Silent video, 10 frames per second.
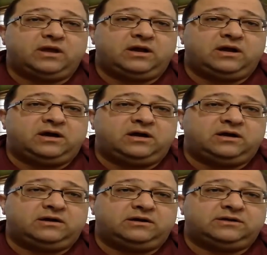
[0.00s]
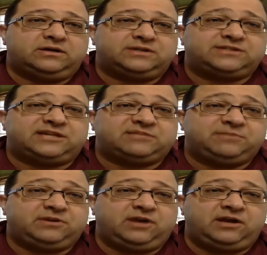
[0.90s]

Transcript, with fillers: uh, uh, assessment